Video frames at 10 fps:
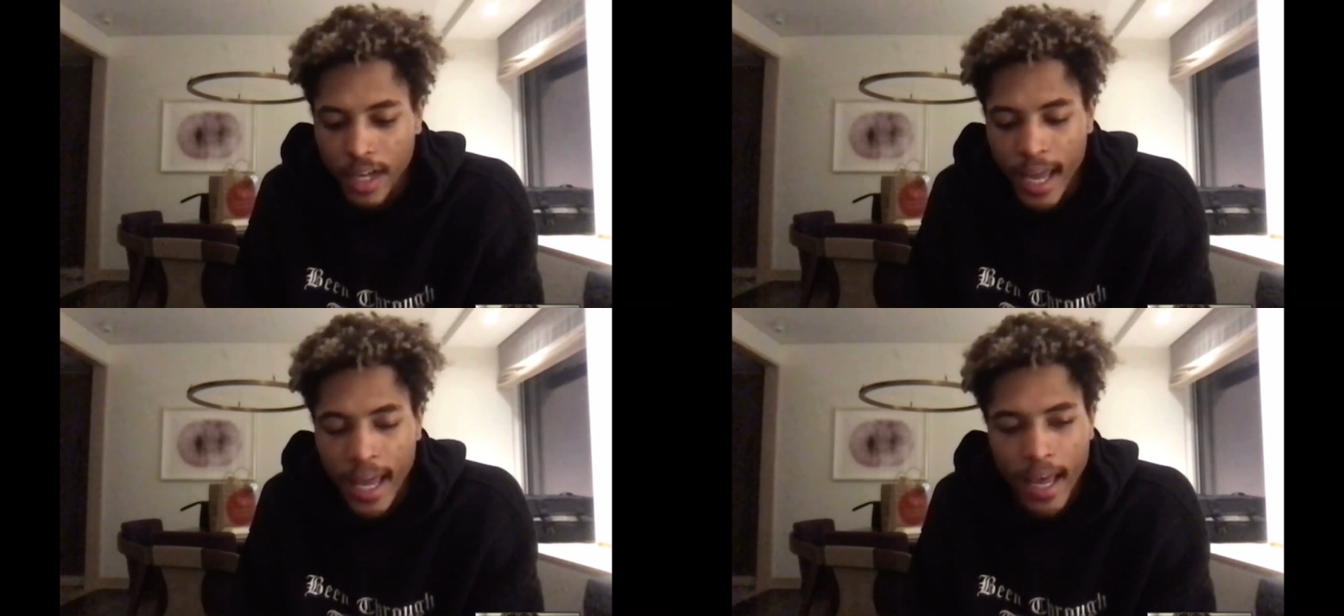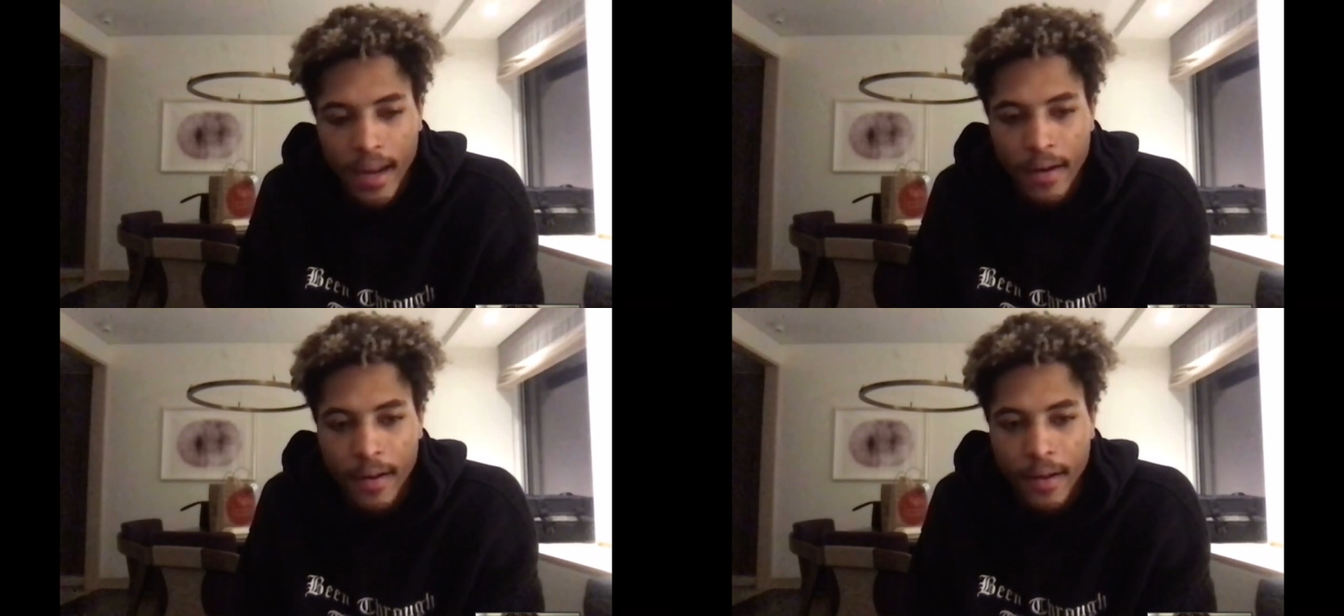
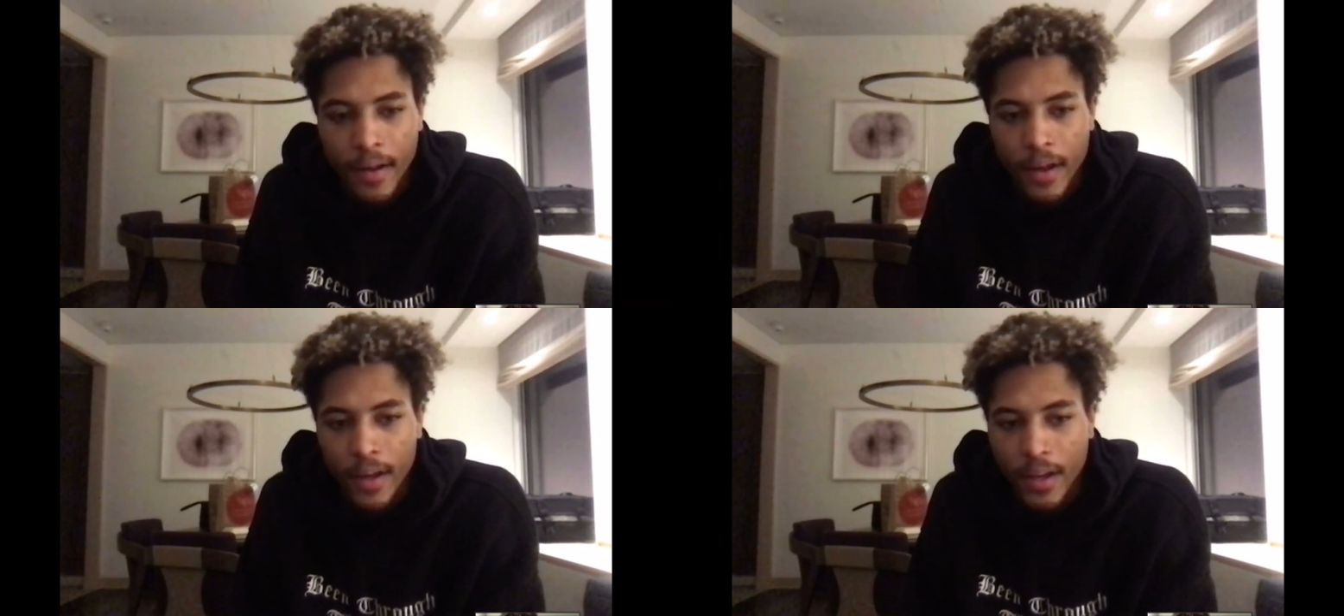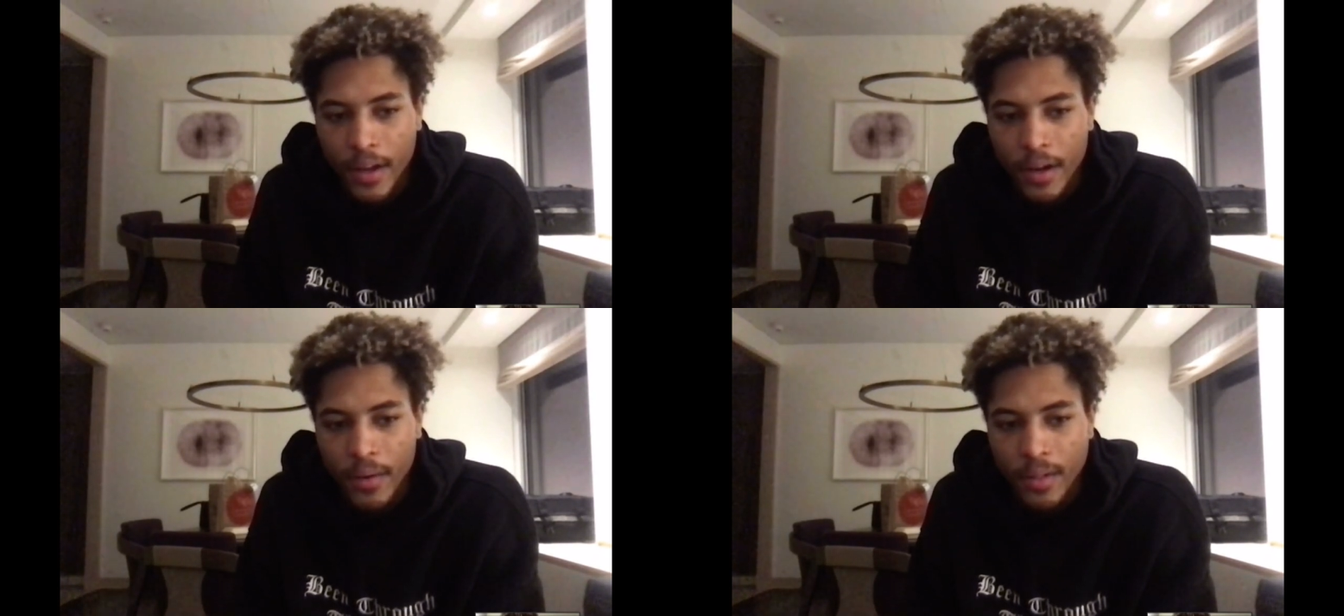And,
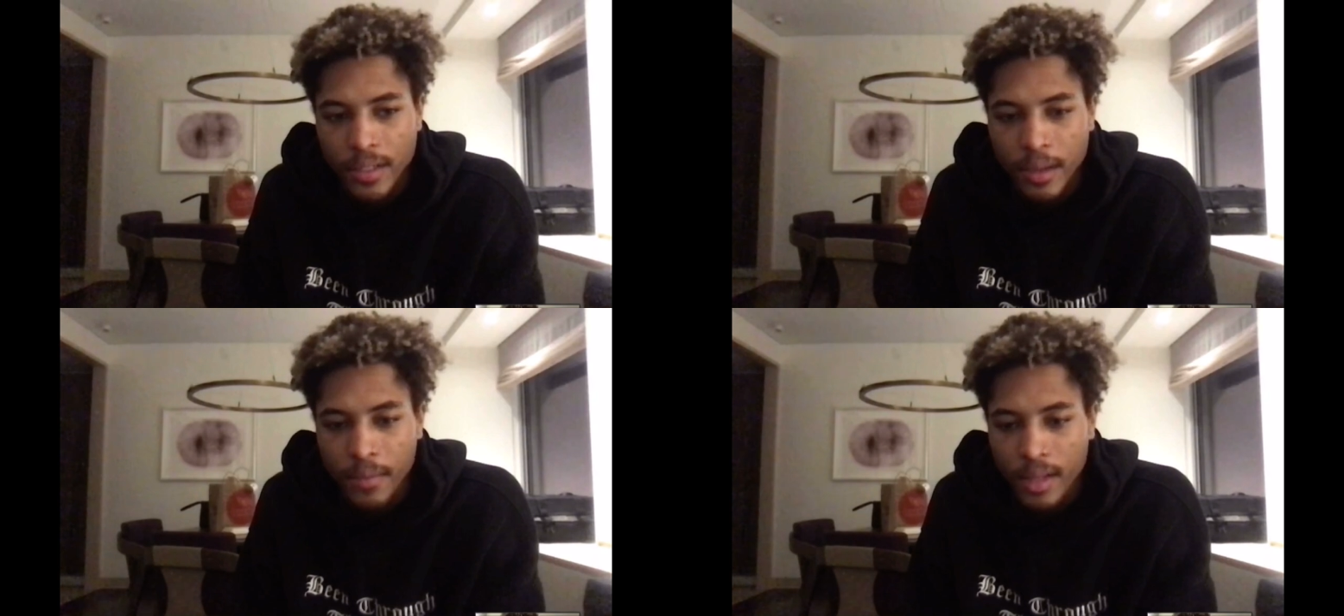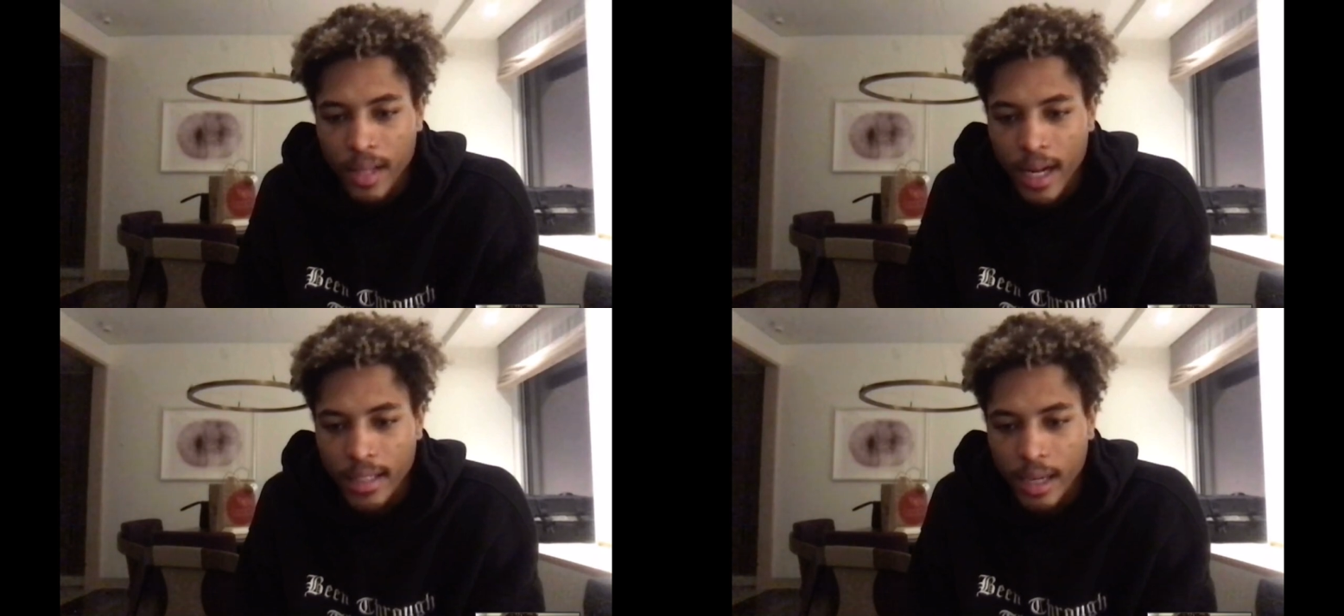it's something
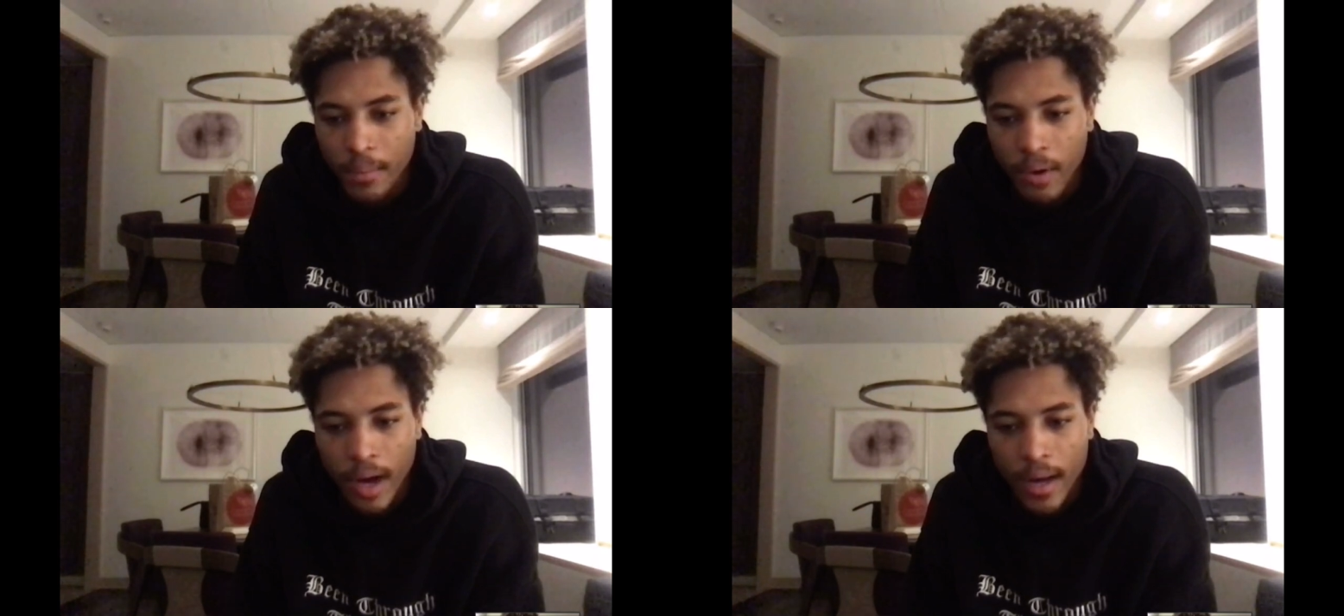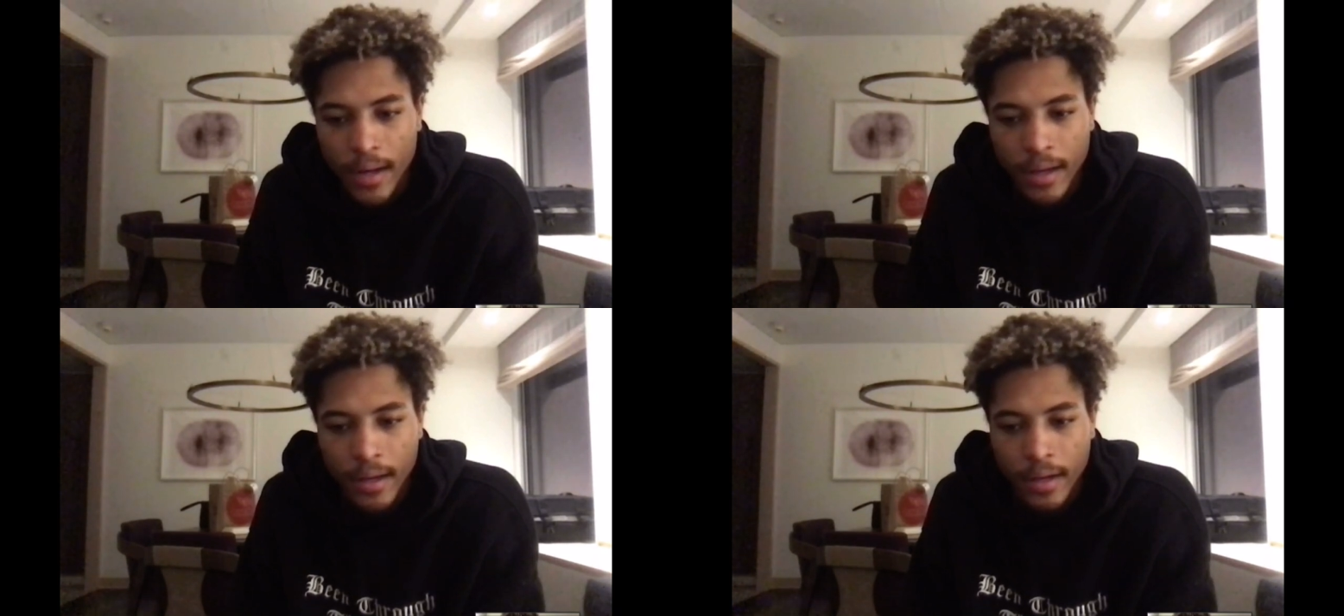that I take pride
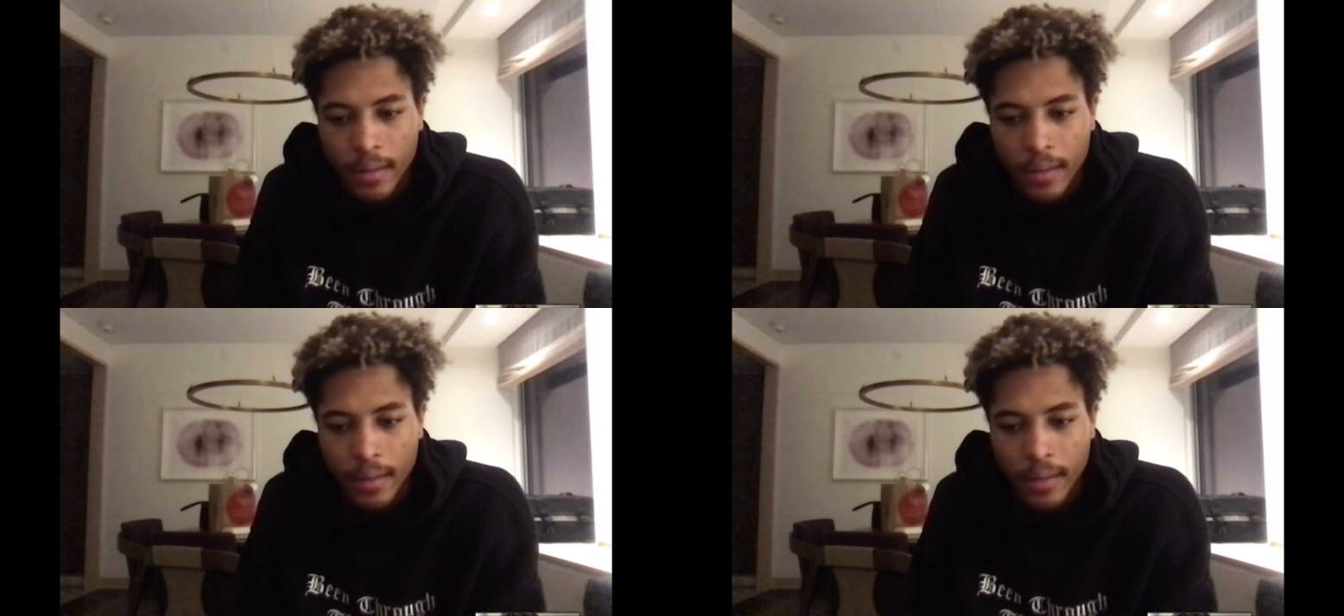in